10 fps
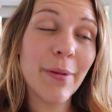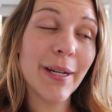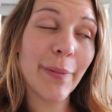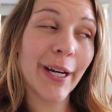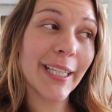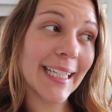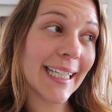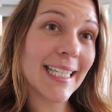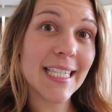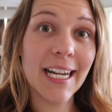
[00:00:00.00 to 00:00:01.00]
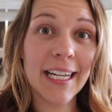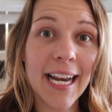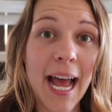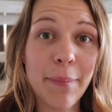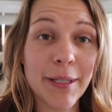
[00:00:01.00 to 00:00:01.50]
but apparently that's not
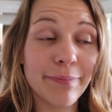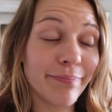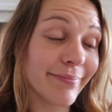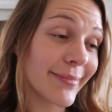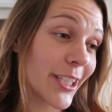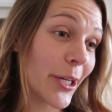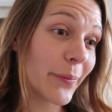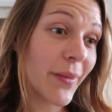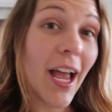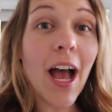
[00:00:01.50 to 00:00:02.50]
gonna happen so